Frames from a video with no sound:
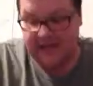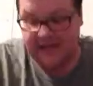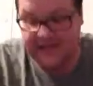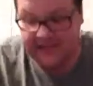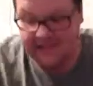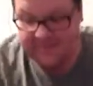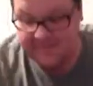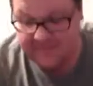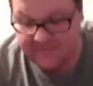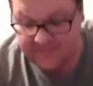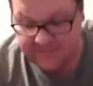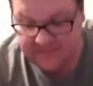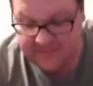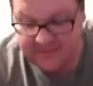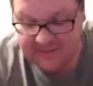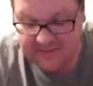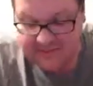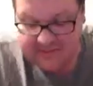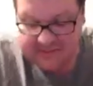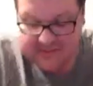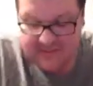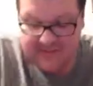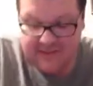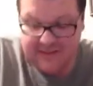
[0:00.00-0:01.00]
got.
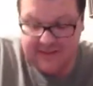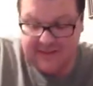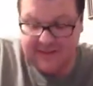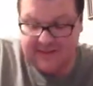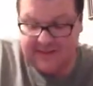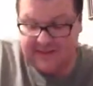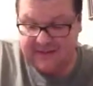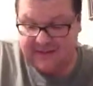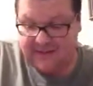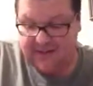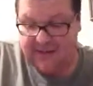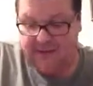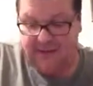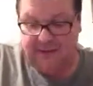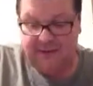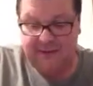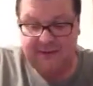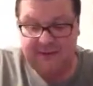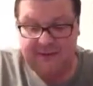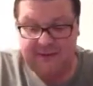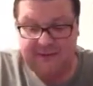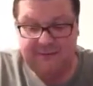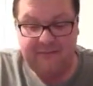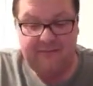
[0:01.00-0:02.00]

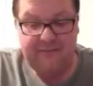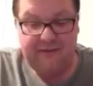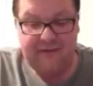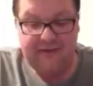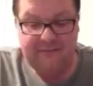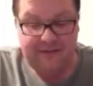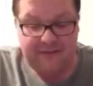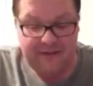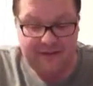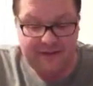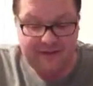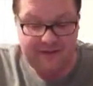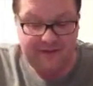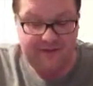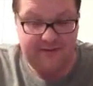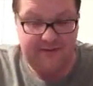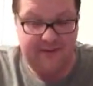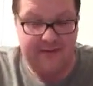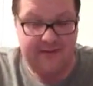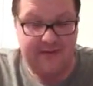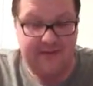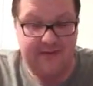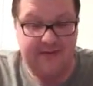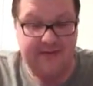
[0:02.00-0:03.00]
So the first figure
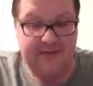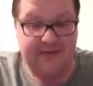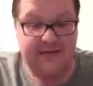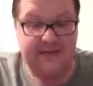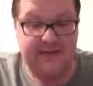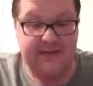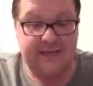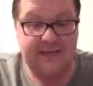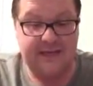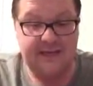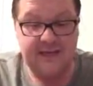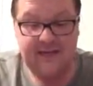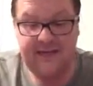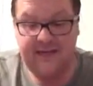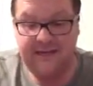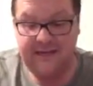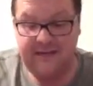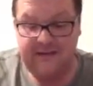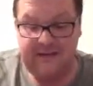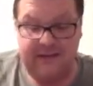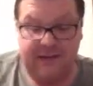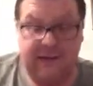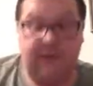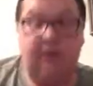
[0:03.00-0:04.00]
is,
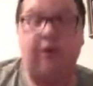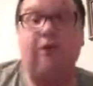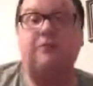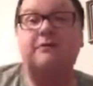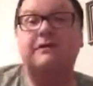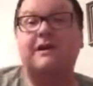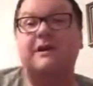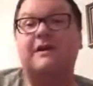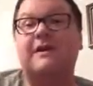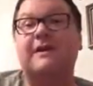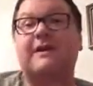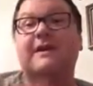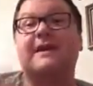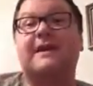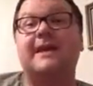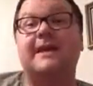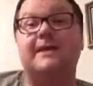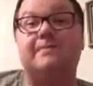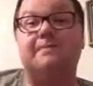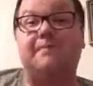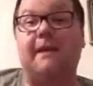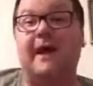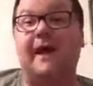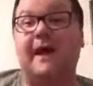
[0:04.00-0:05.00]
and these are all deluxe
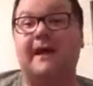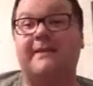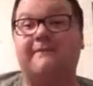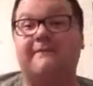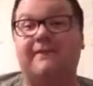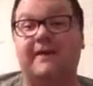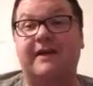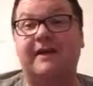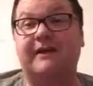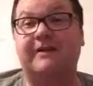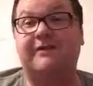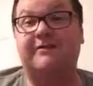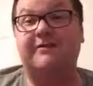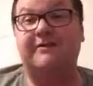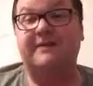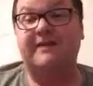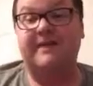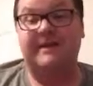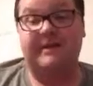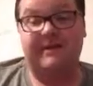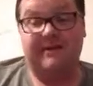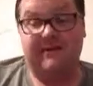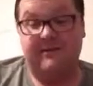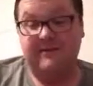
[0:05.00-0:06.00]
impact figures.
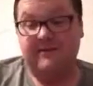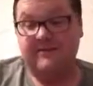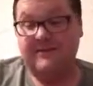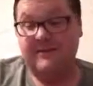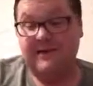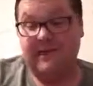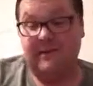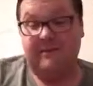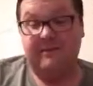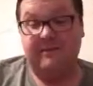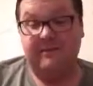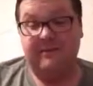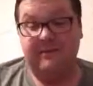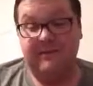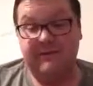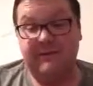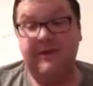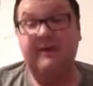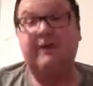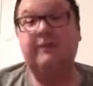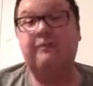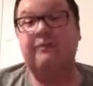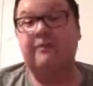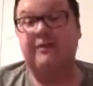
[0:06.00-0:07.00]
These are
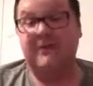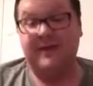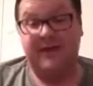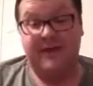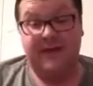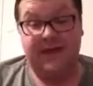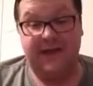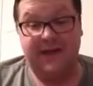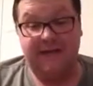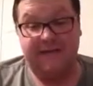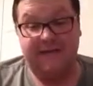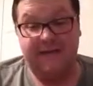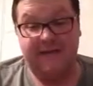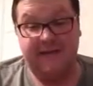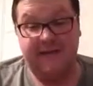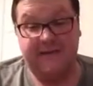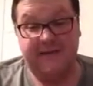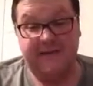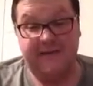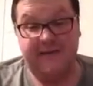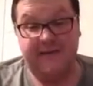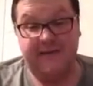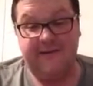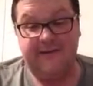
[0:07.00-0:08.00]
really nice
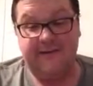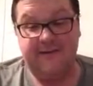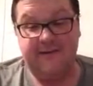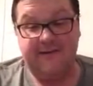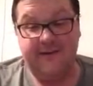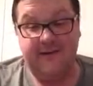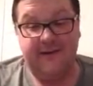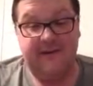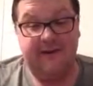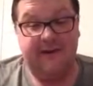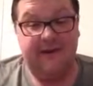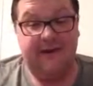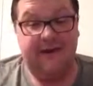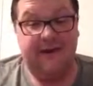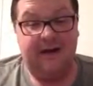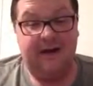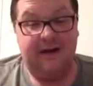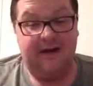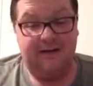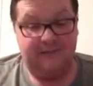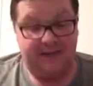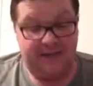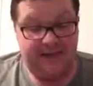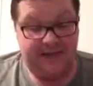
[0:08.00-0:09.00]
figures here.
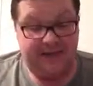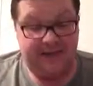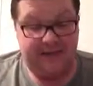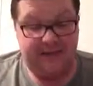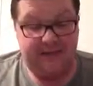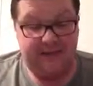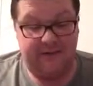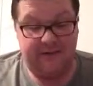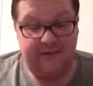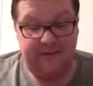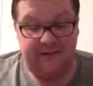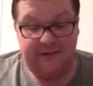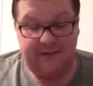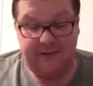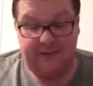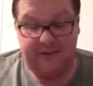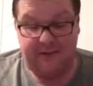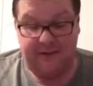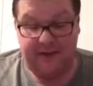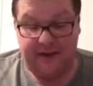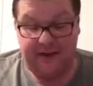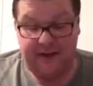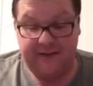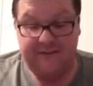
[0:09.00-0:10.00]
This is deluxe
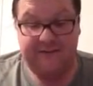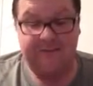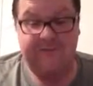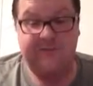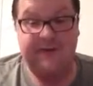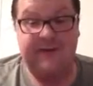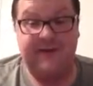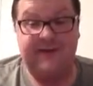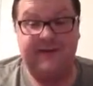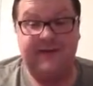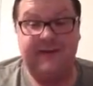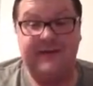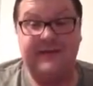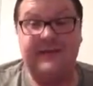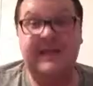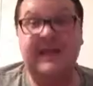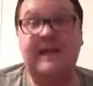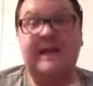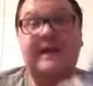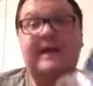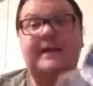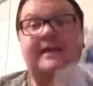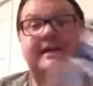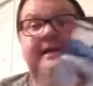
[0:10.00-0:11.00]
impact from series
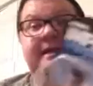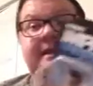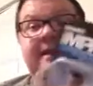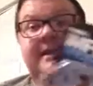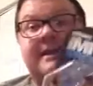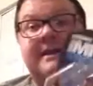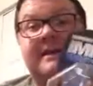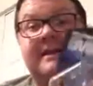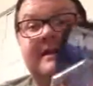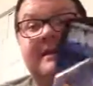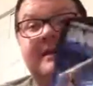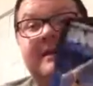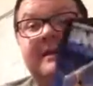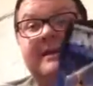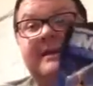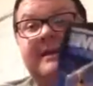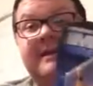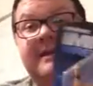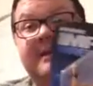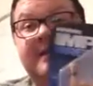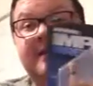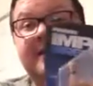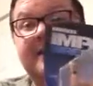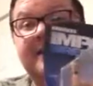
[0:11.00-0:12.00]
10.
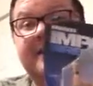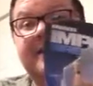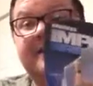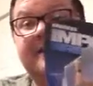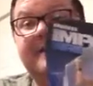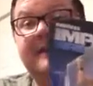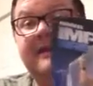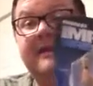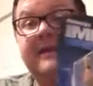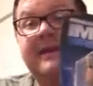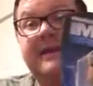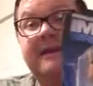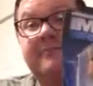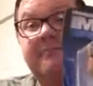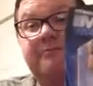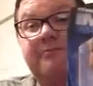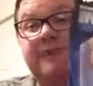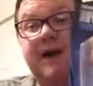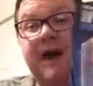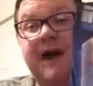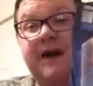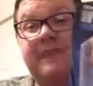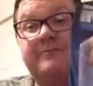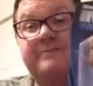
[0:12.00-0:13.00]
This is
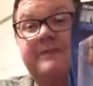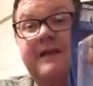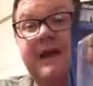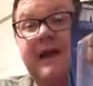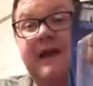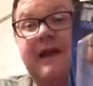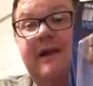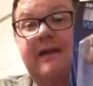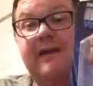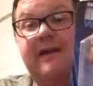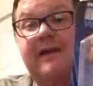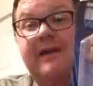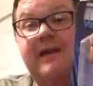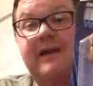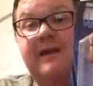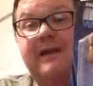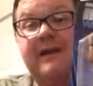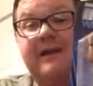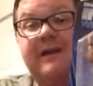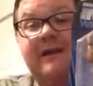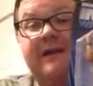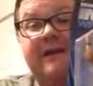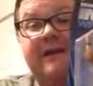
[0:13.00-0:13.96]
Rob Terry.